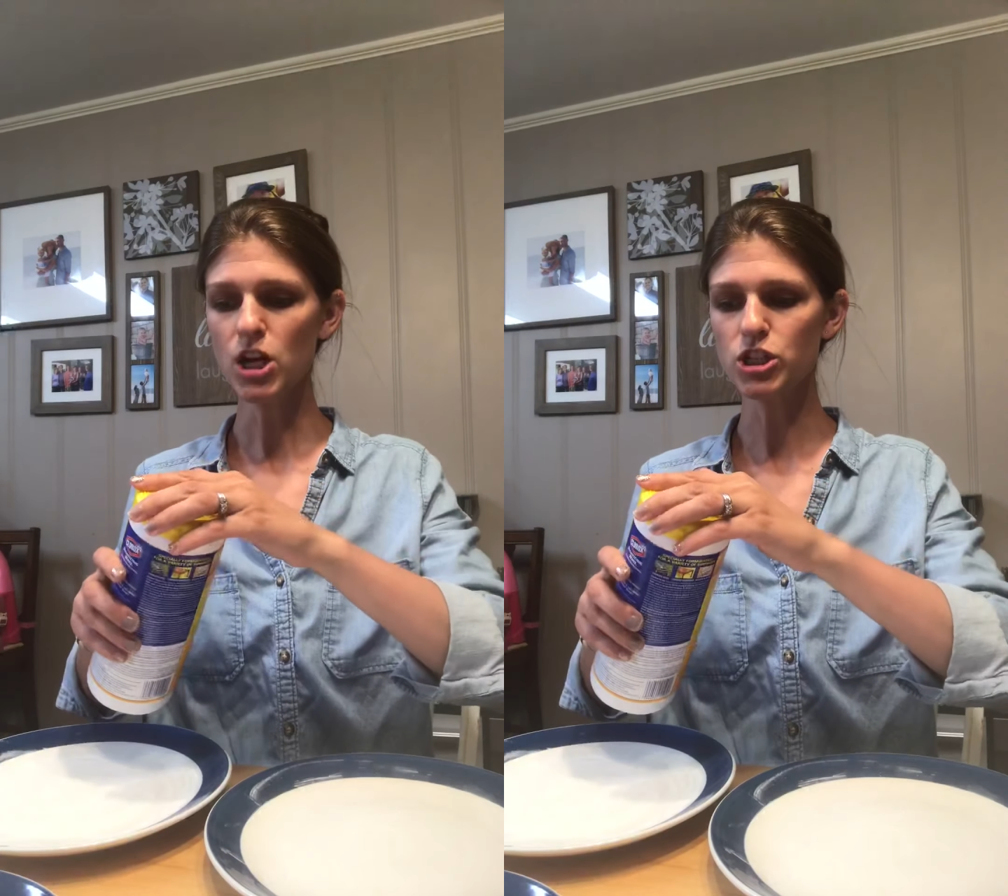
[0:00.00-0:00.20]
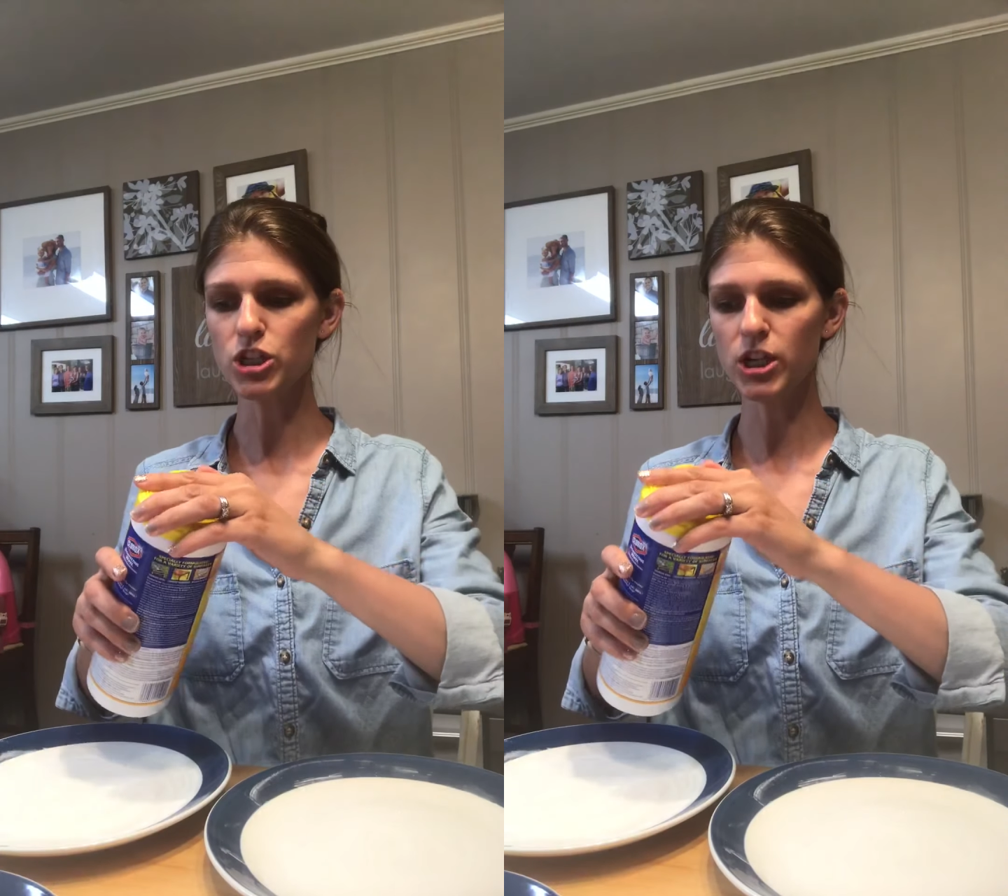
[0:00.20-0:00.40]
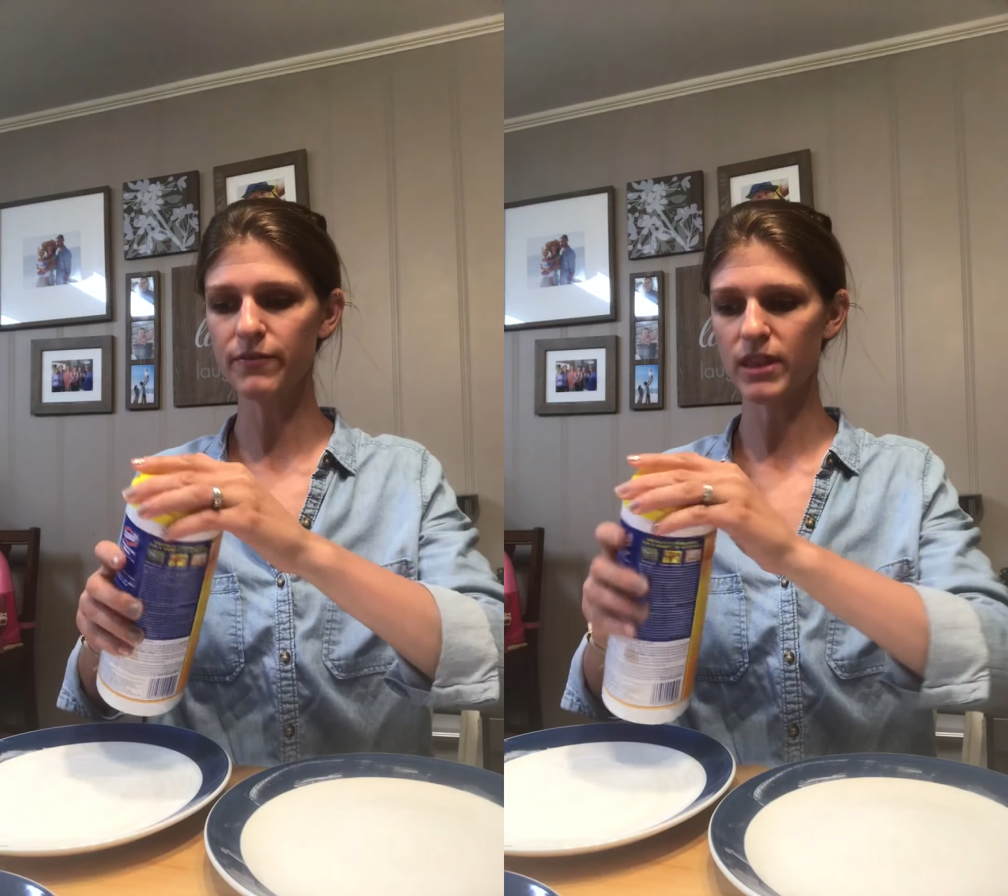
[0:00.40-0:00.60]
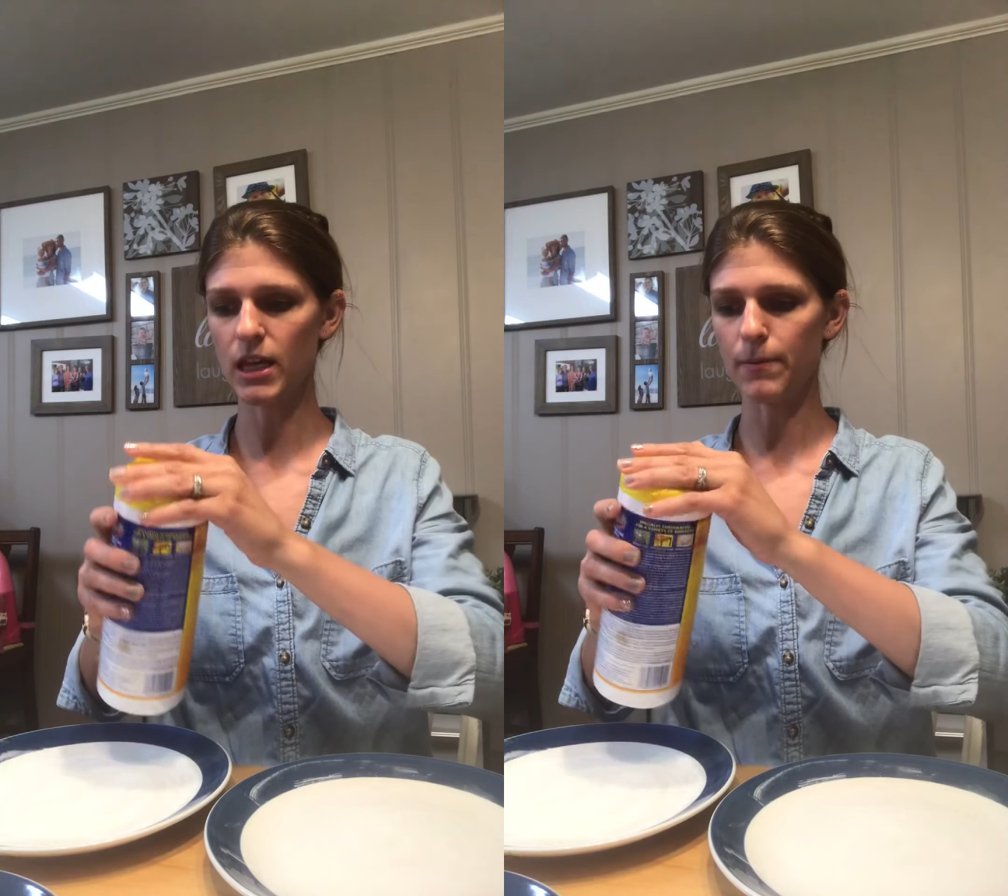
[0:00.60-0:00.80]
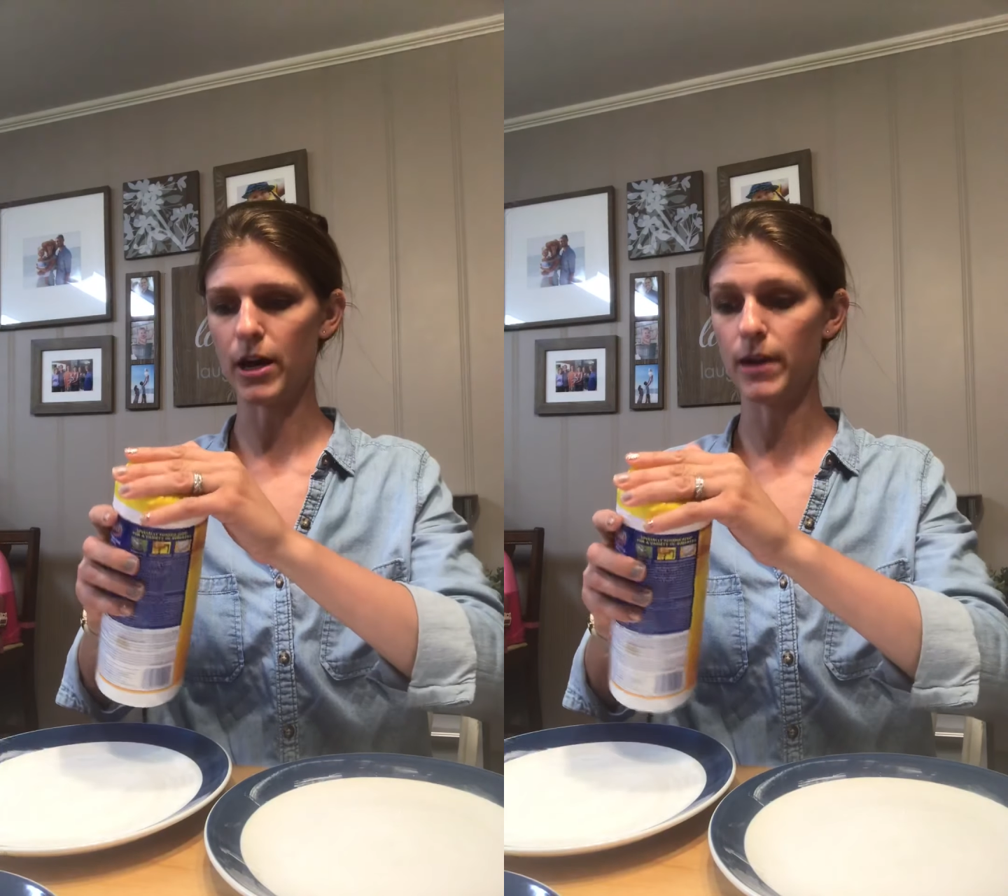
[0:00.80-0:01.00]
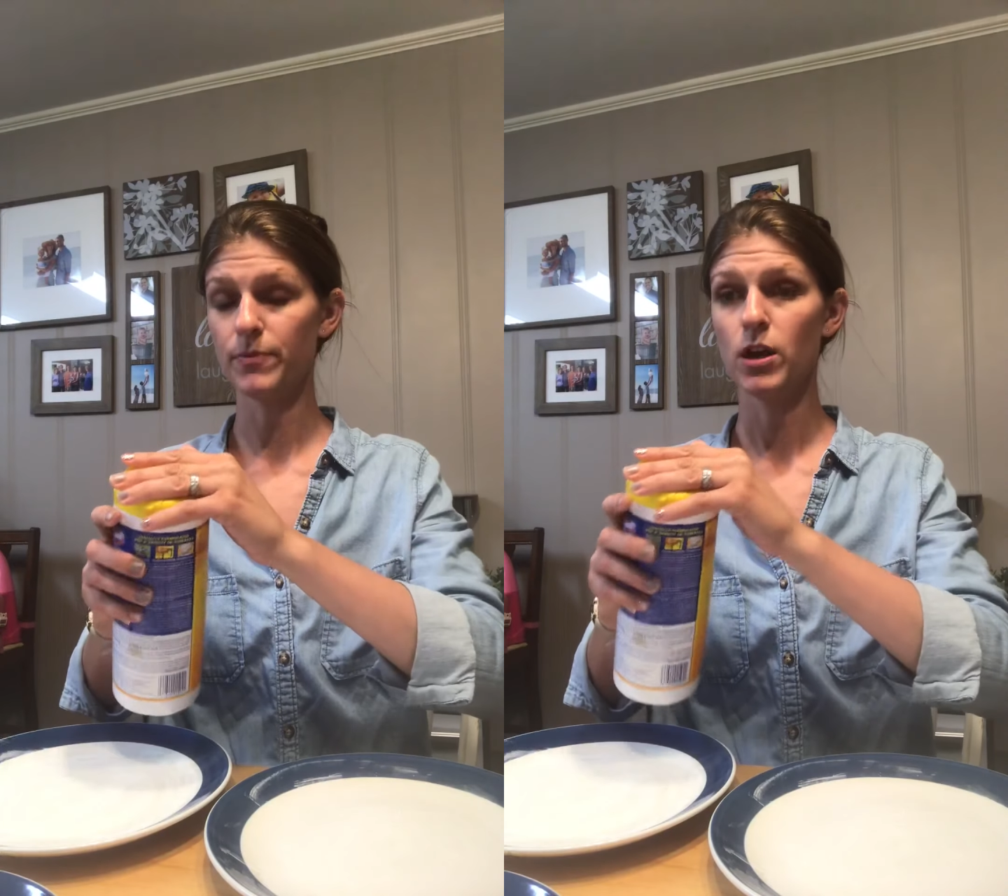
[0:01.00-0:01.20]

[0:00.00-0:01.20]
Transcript: Don't even think about it.